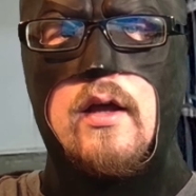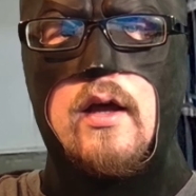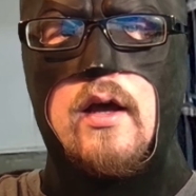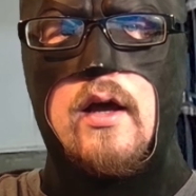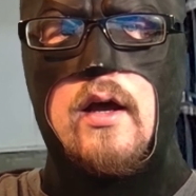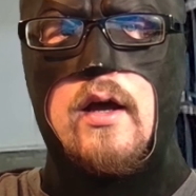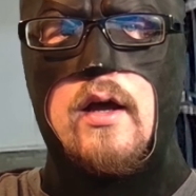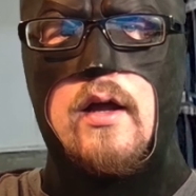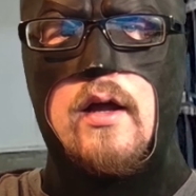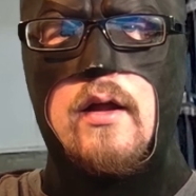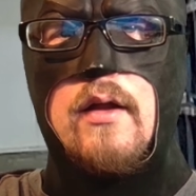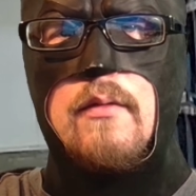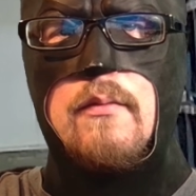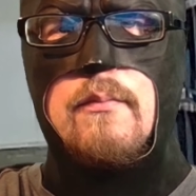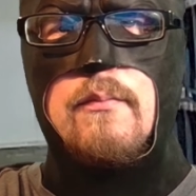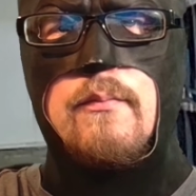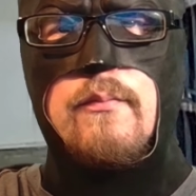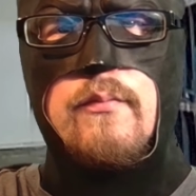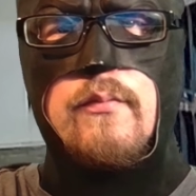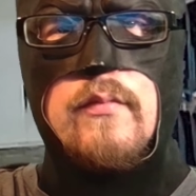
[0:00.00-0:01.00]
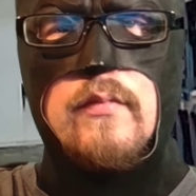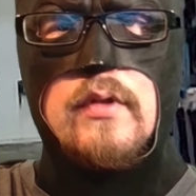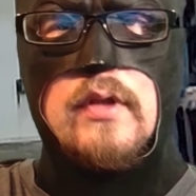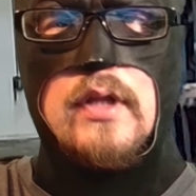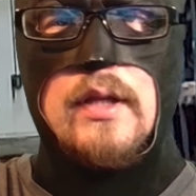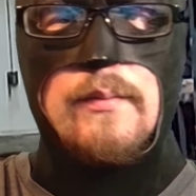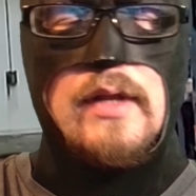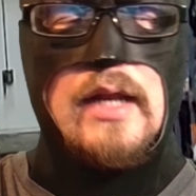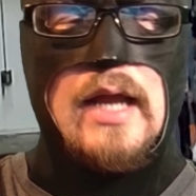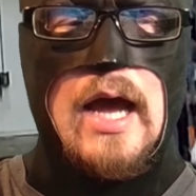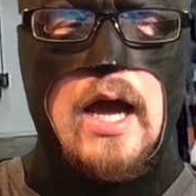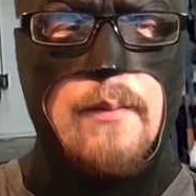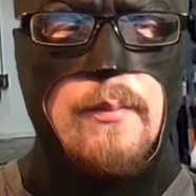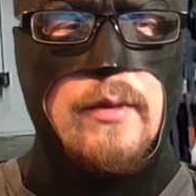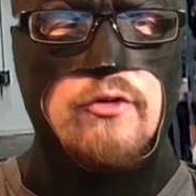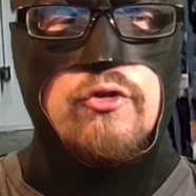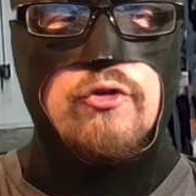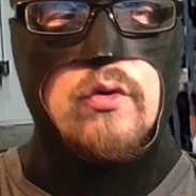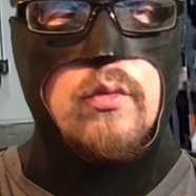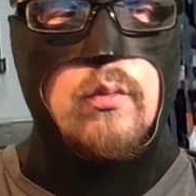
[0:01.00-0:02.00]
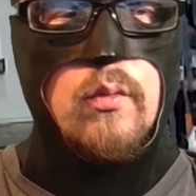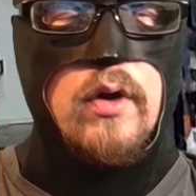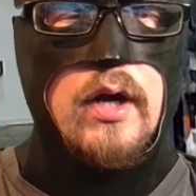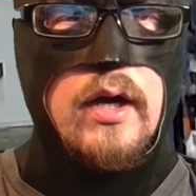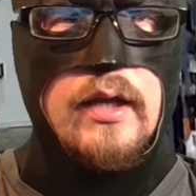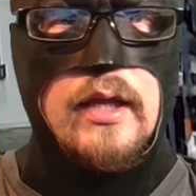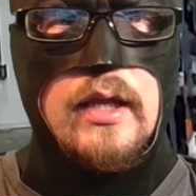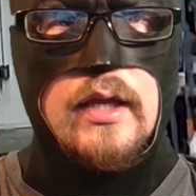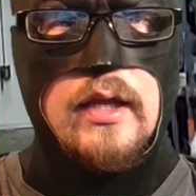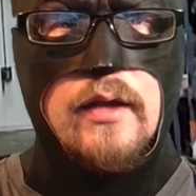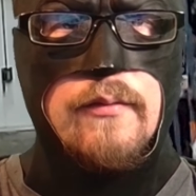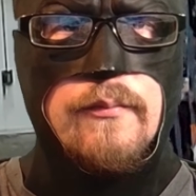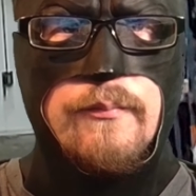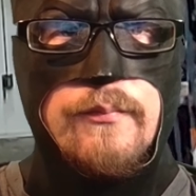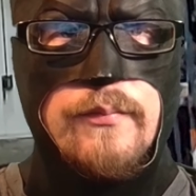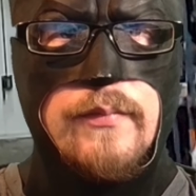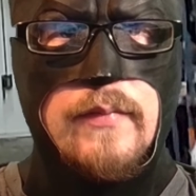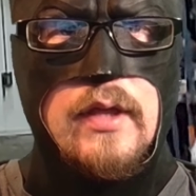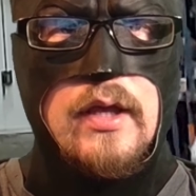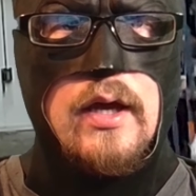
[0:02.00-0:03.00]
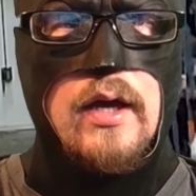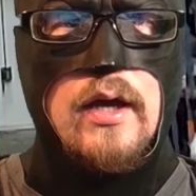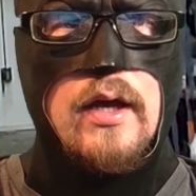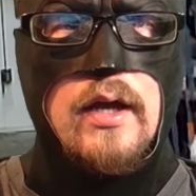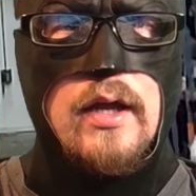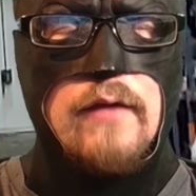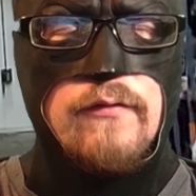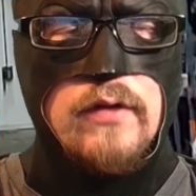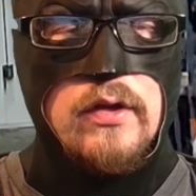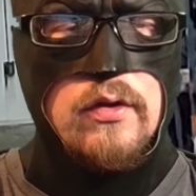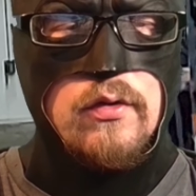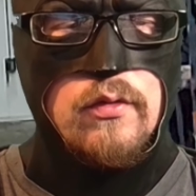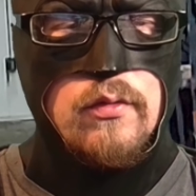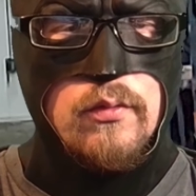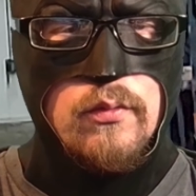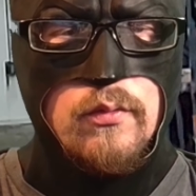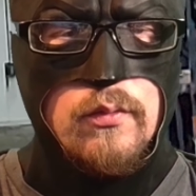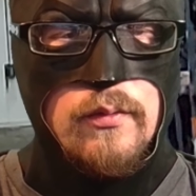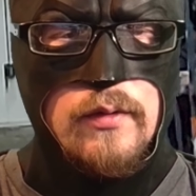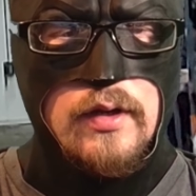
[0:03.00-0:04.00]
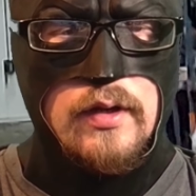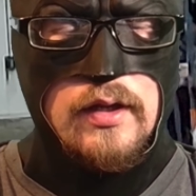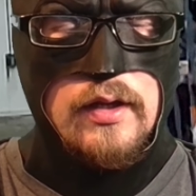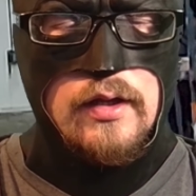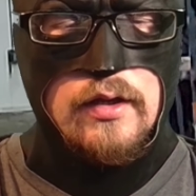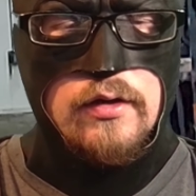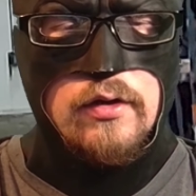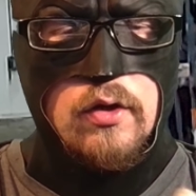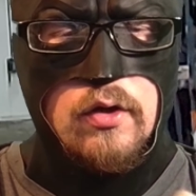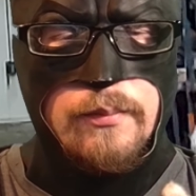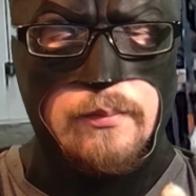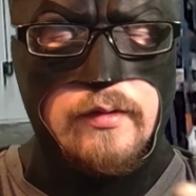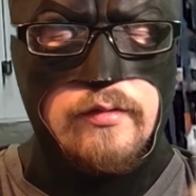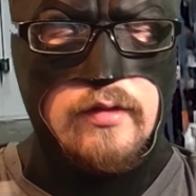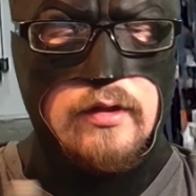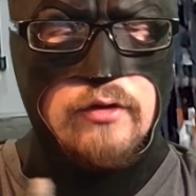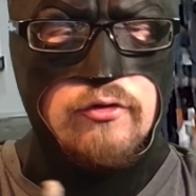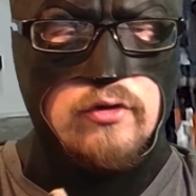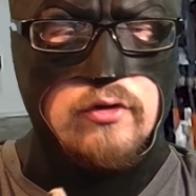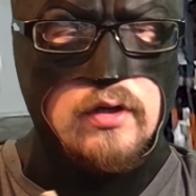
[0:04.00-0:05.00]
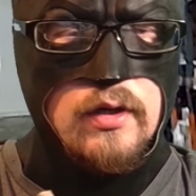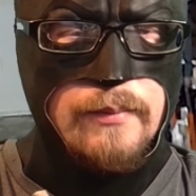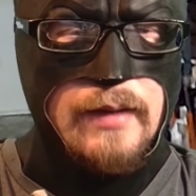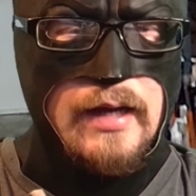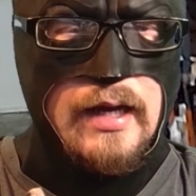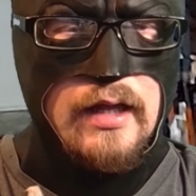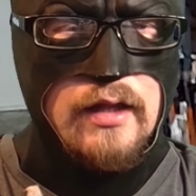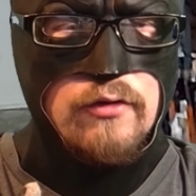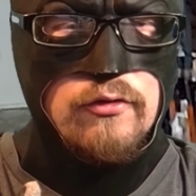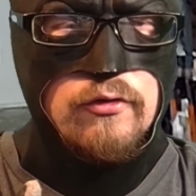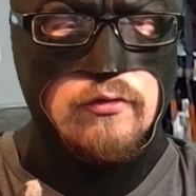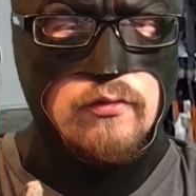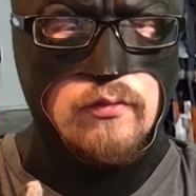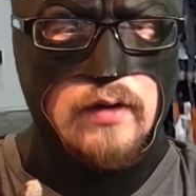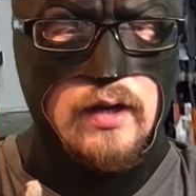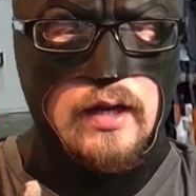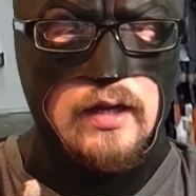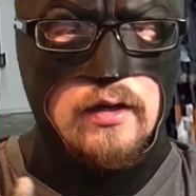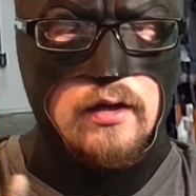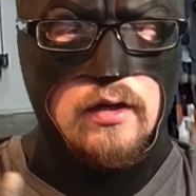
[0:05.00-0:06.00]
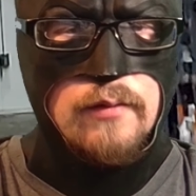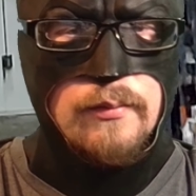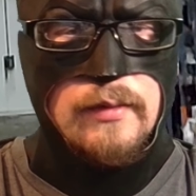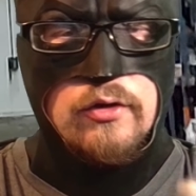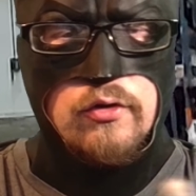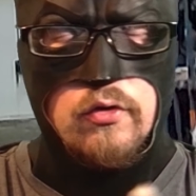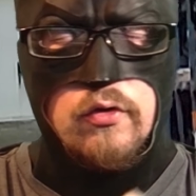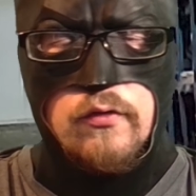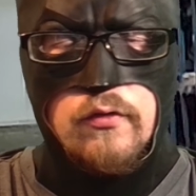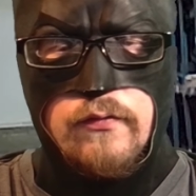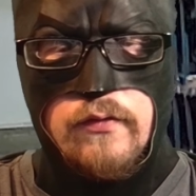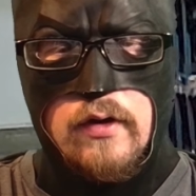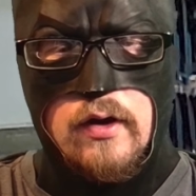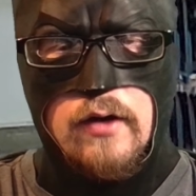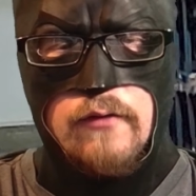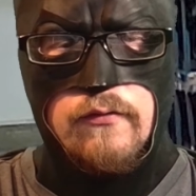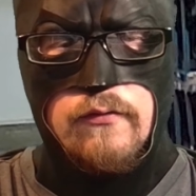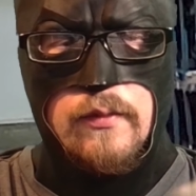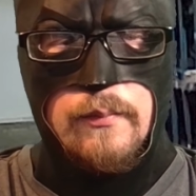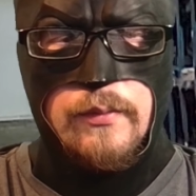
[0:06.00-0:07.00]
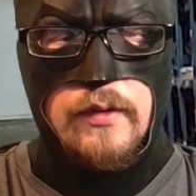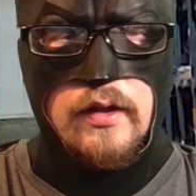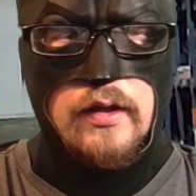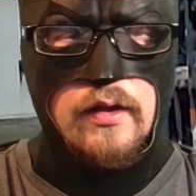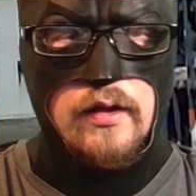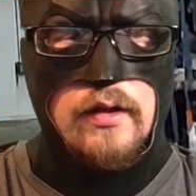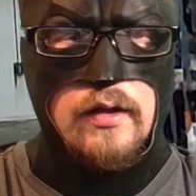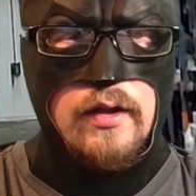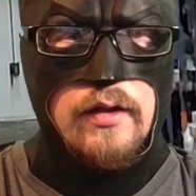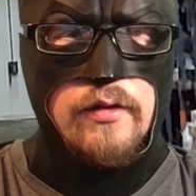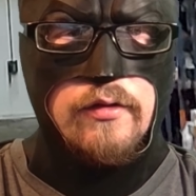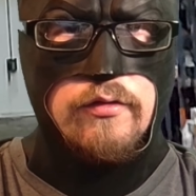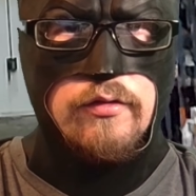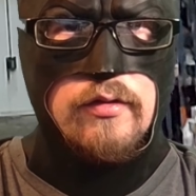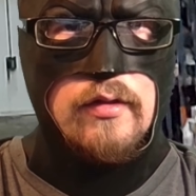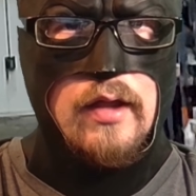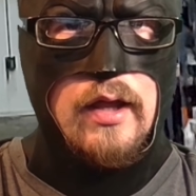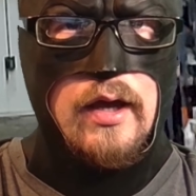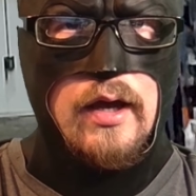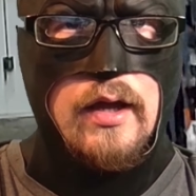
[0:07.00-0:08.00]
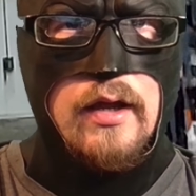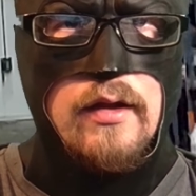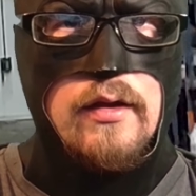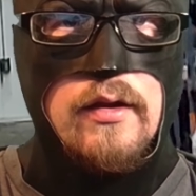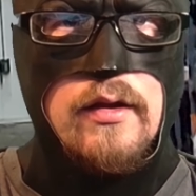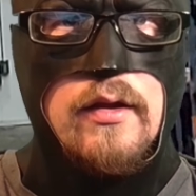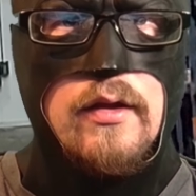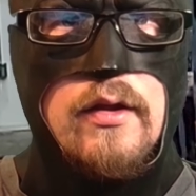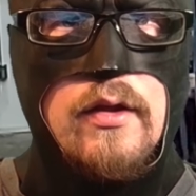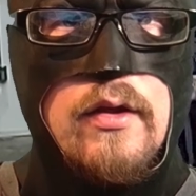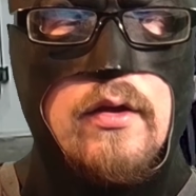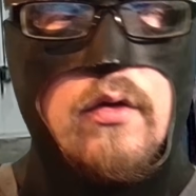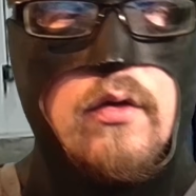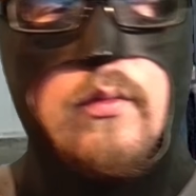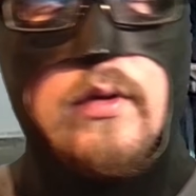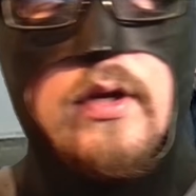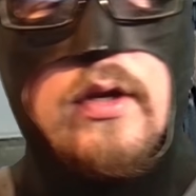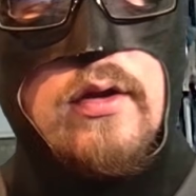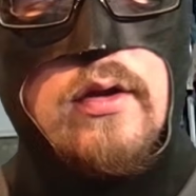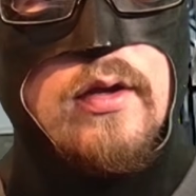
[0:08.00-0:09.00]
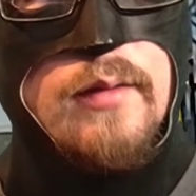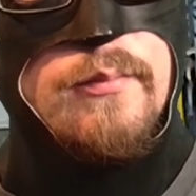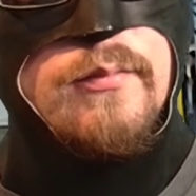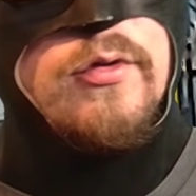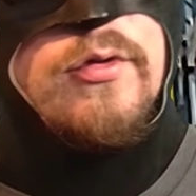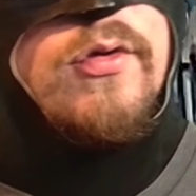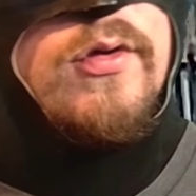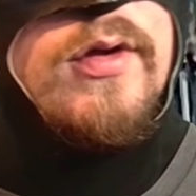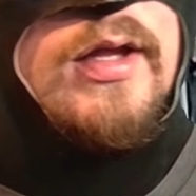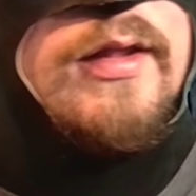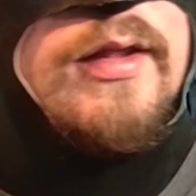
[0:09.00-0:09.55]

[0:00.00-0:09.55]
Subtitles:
limit how much you're walking. If you don't position your pallet just right, you're going to be too far from the slot when you come to it.